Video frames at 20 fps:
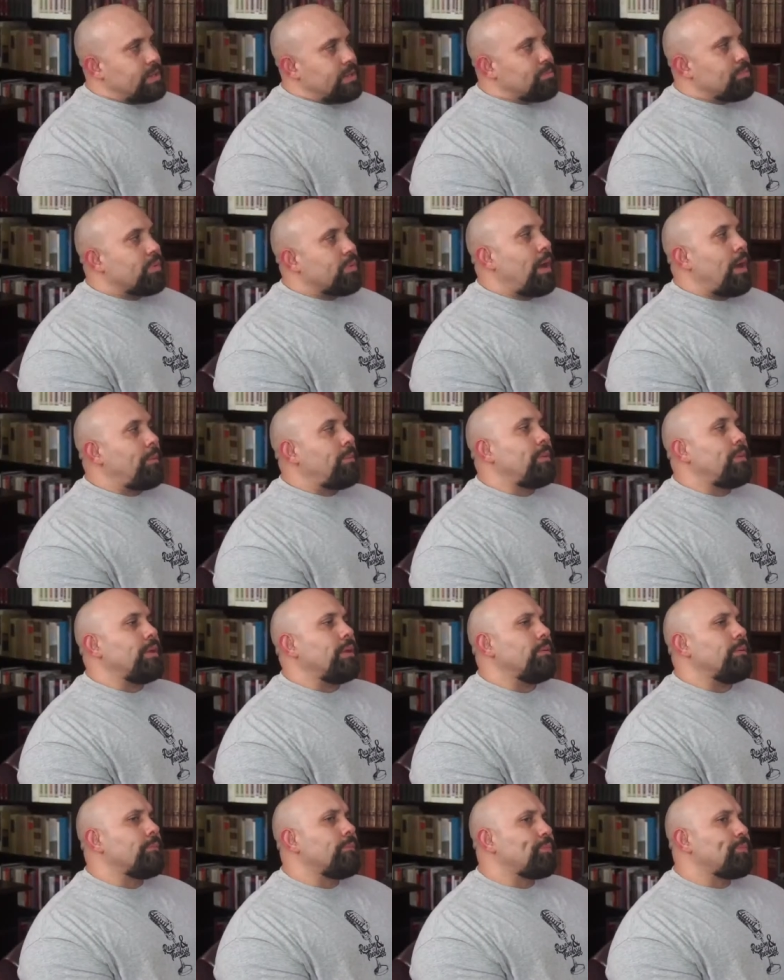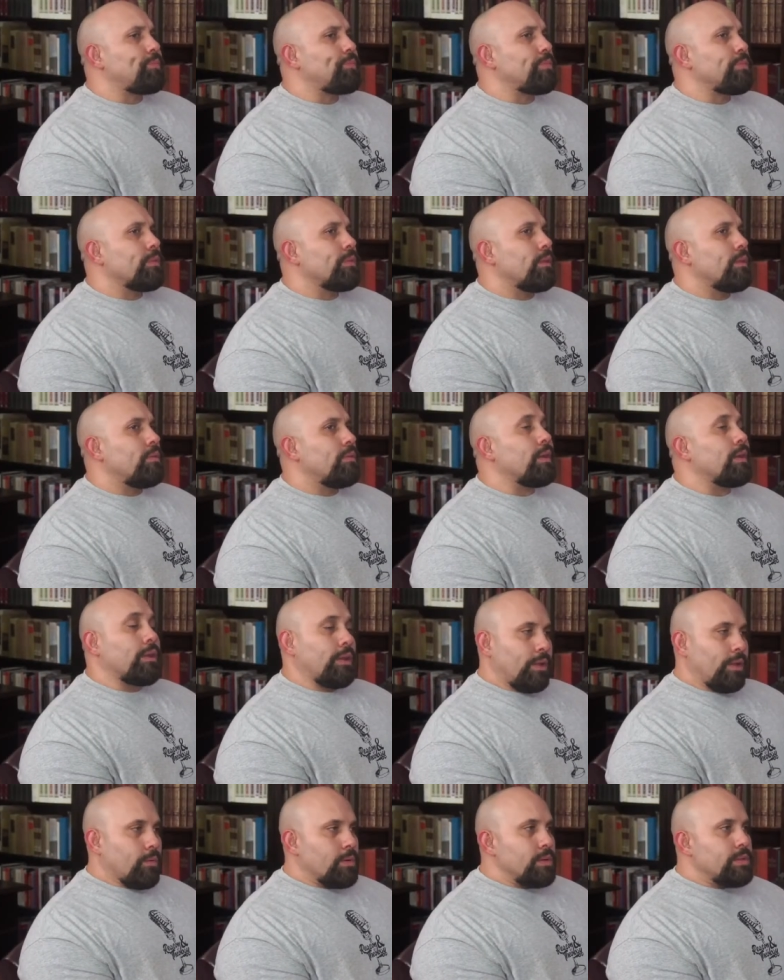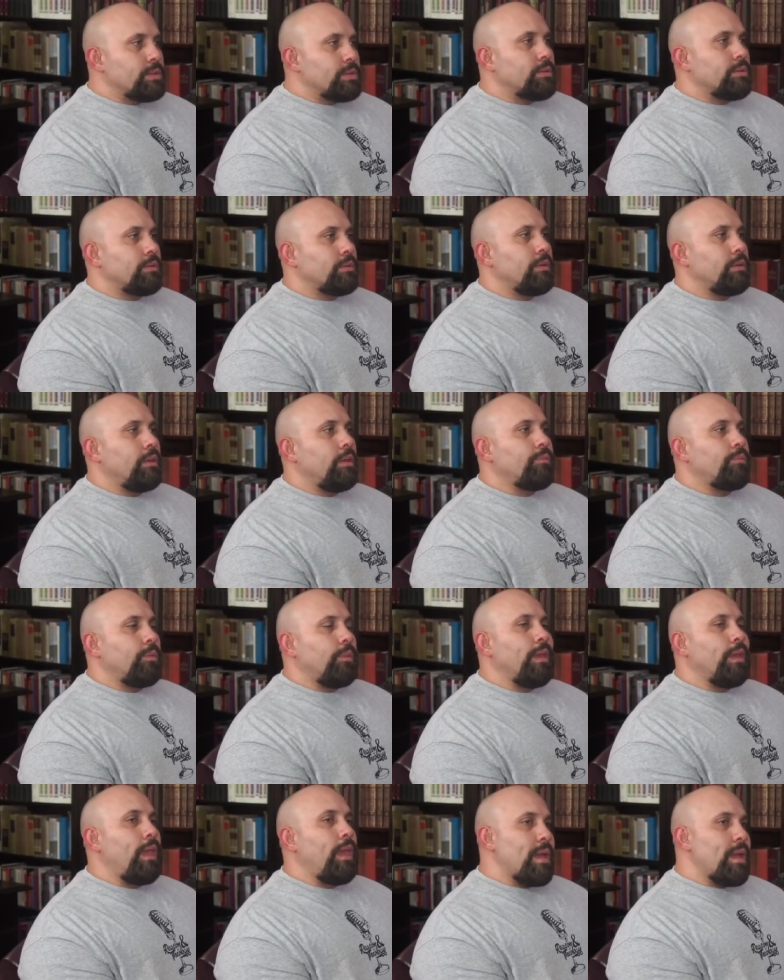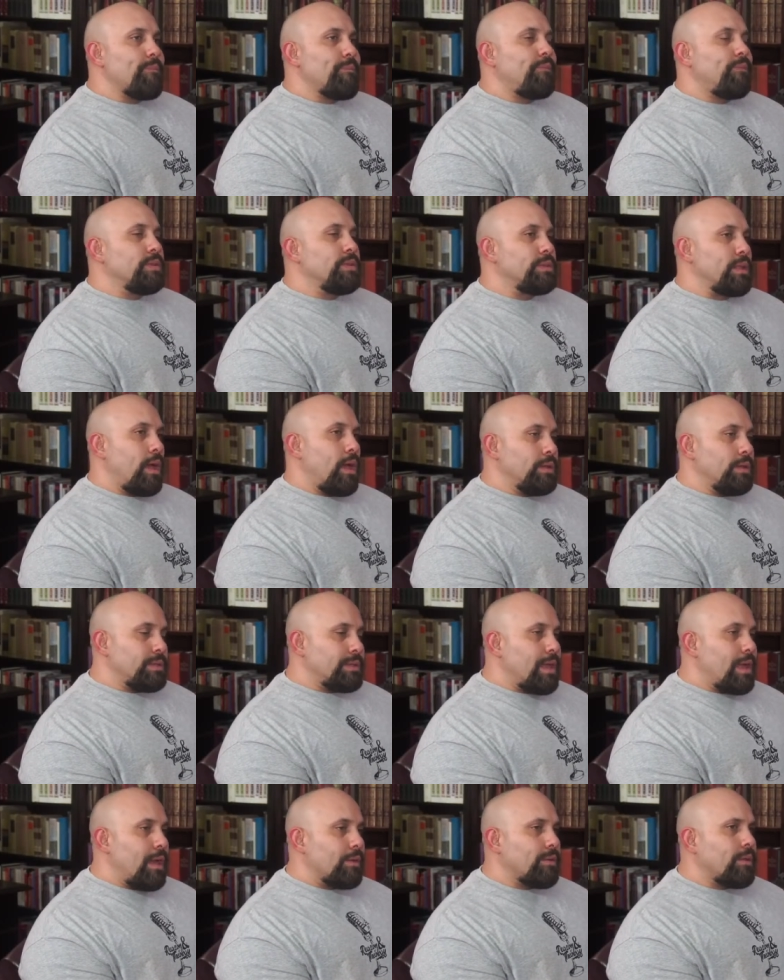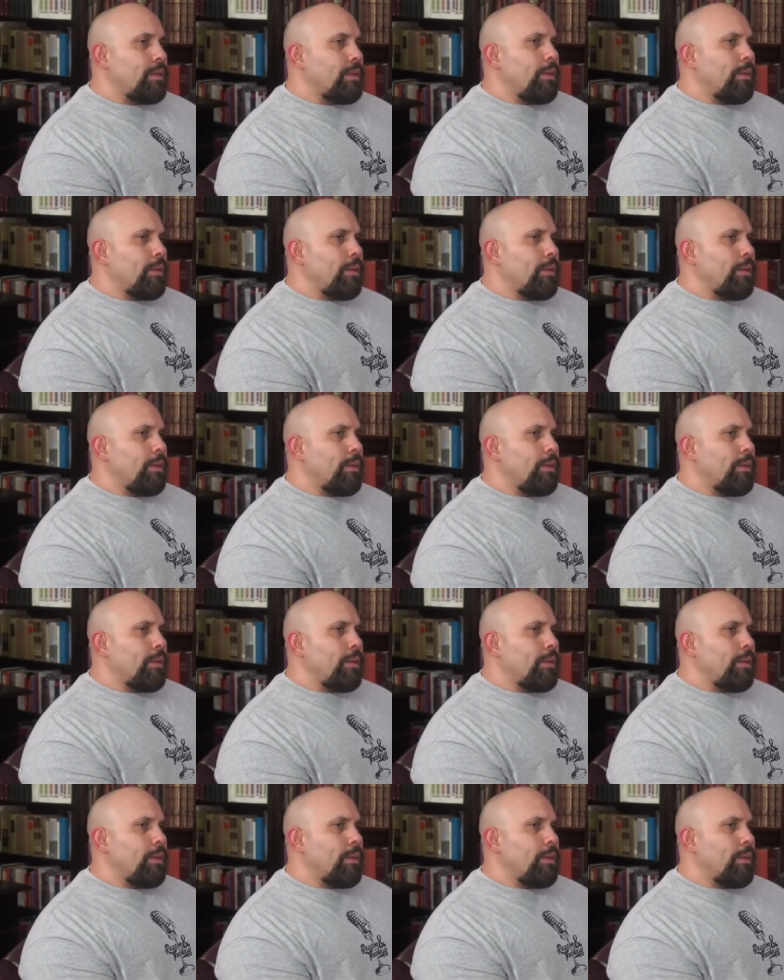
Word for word: probably the clearest mm-hmm. if we emphasize that.